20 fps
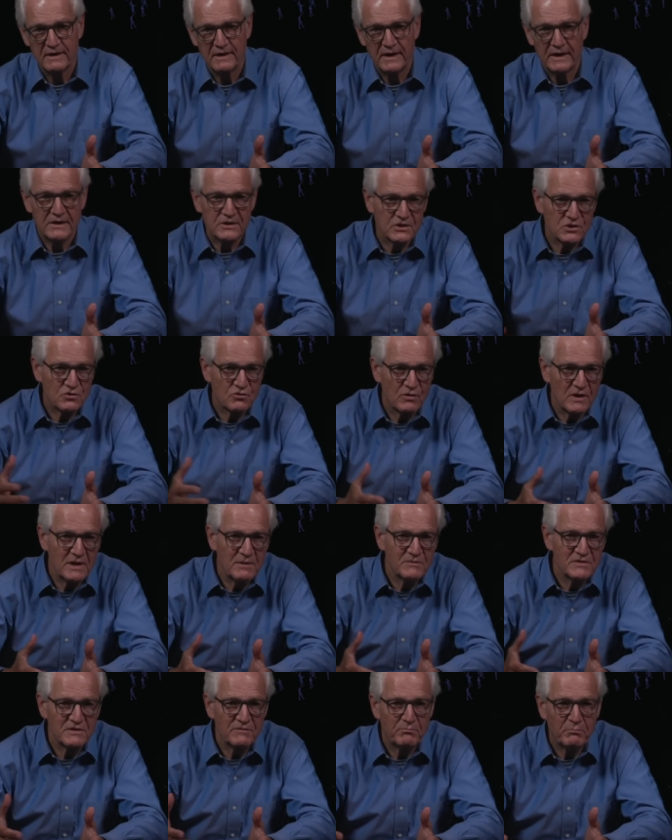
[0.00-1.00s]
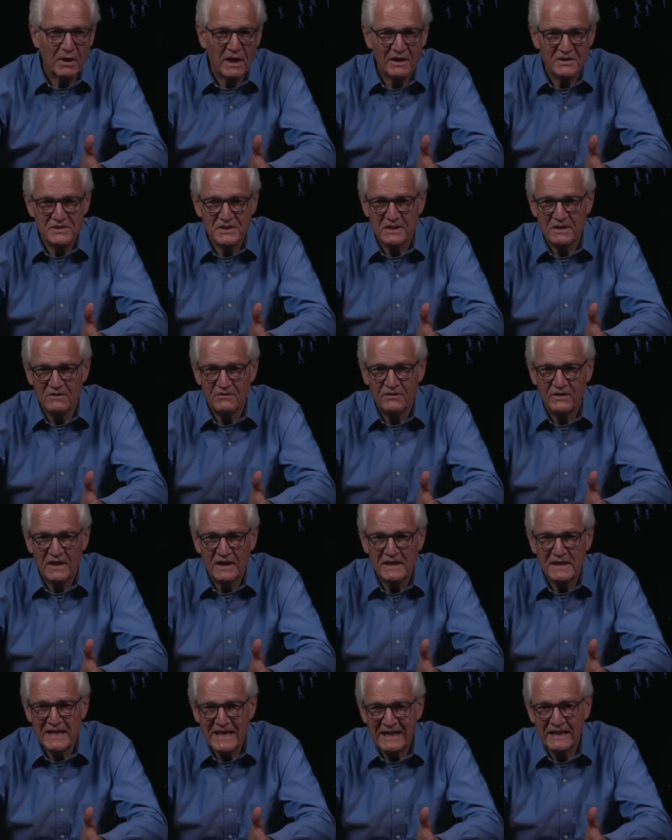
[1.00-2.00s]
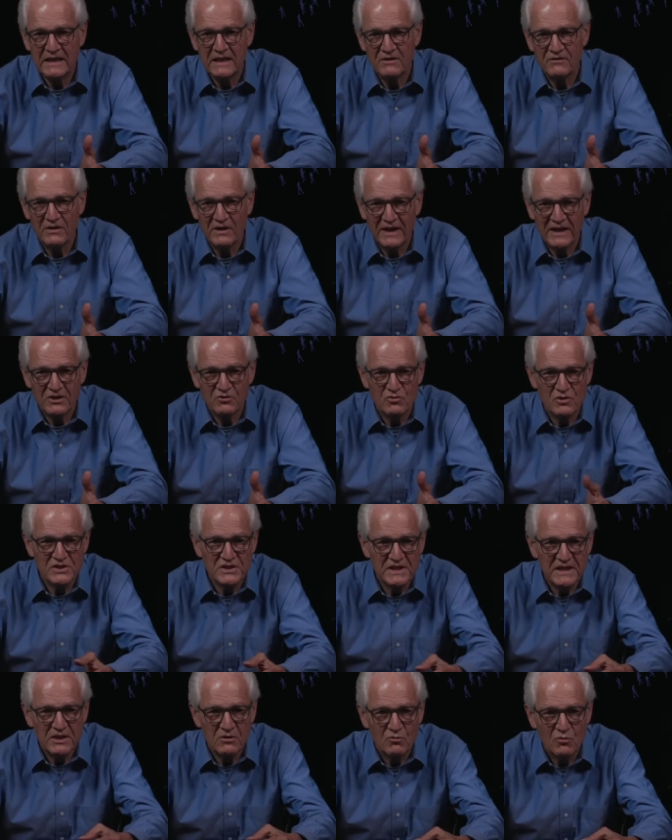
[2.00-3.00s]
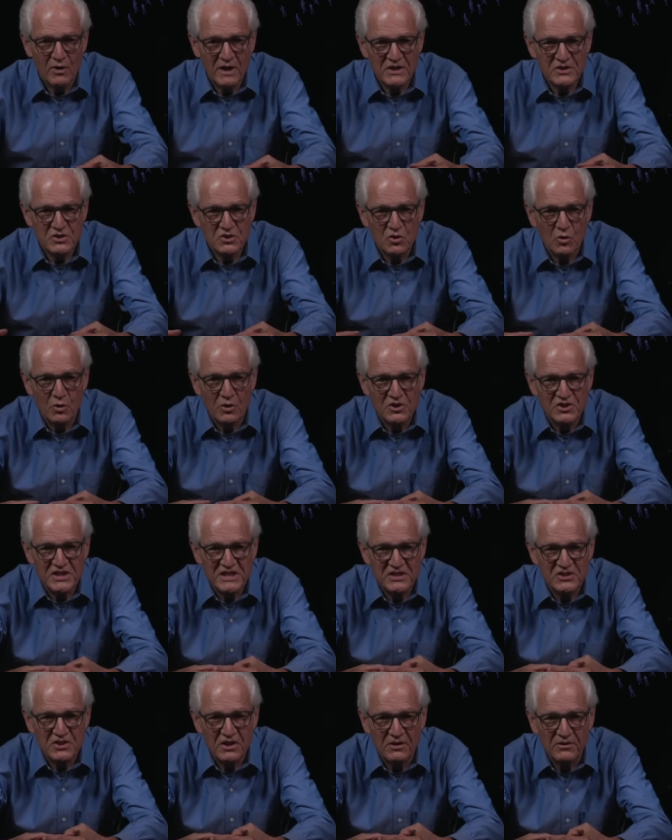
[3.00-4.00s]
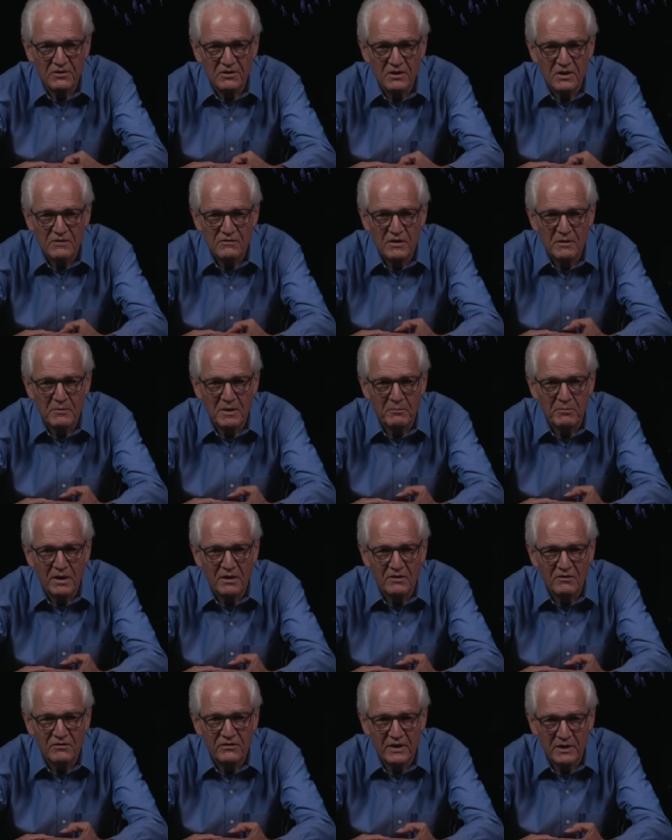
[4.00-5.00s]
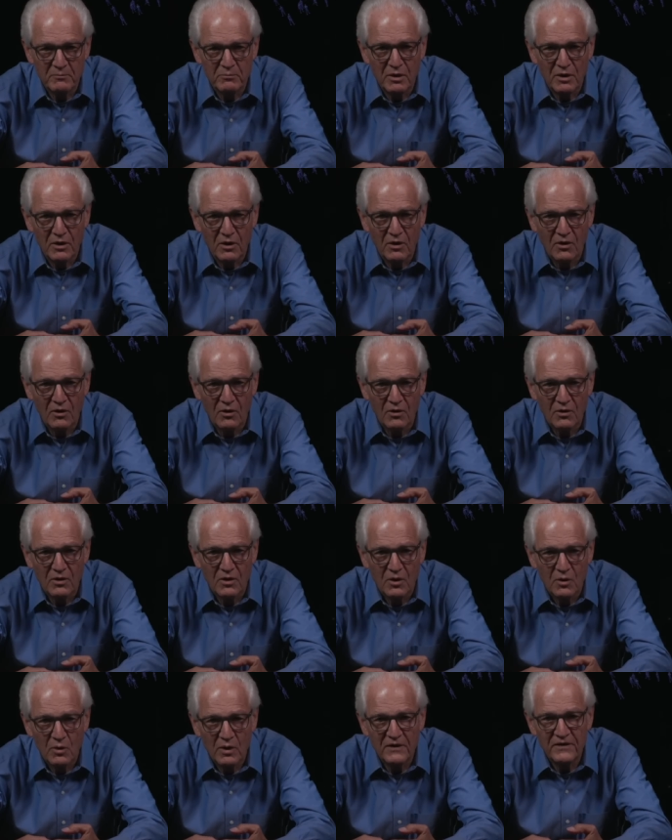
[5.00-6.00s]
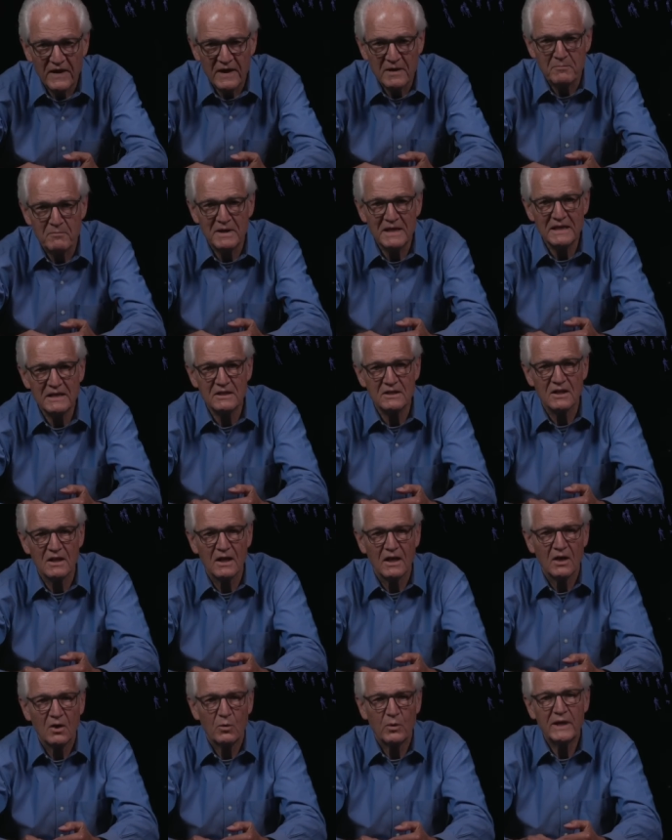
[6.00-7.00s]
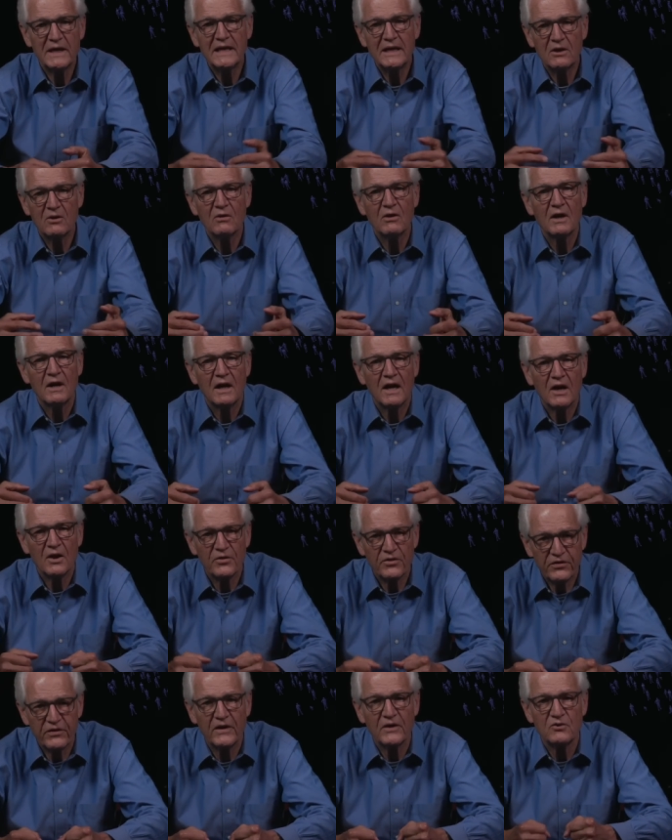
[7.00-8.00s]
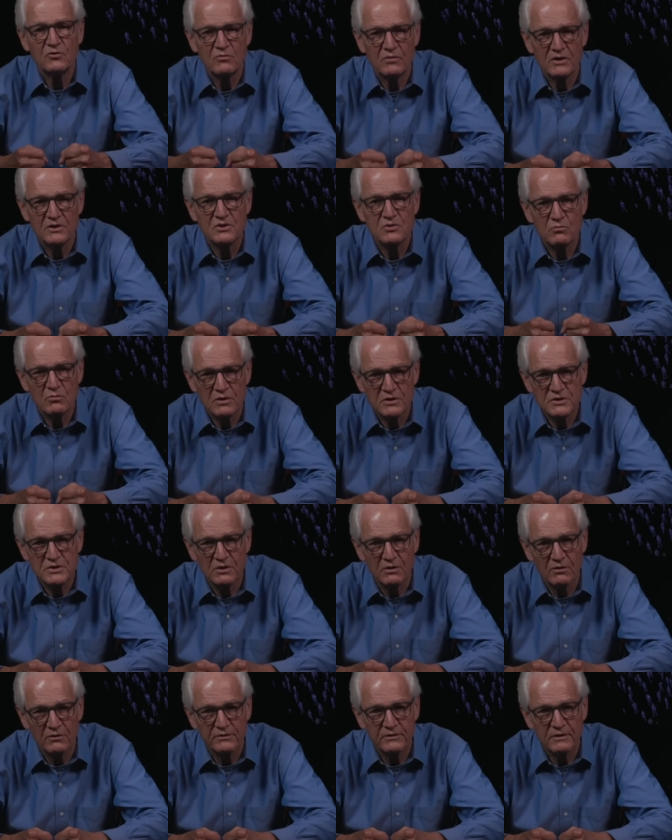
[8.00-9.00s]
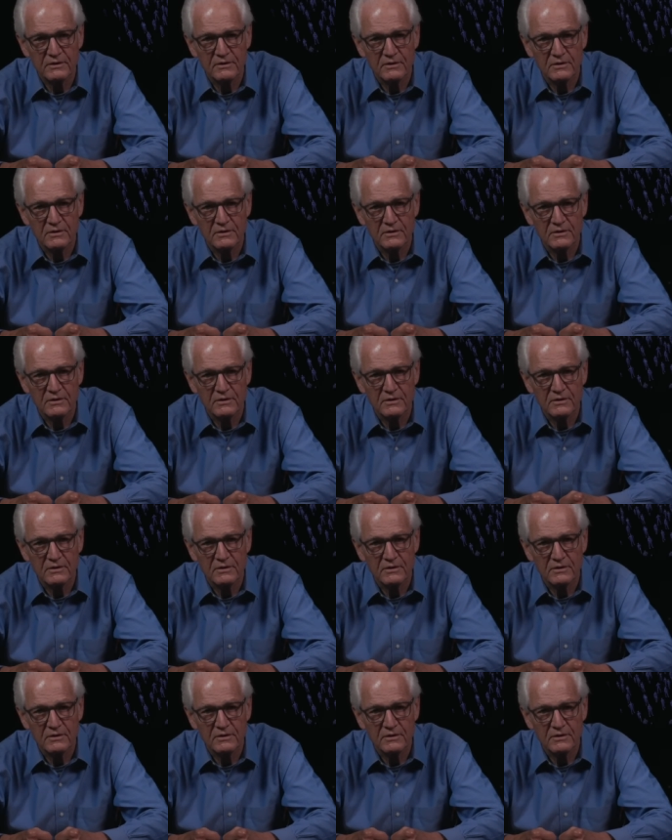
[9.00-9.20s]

Extremes of positive and negative electricity race towards each other from above and below. When they meet, we hear a thunderous result.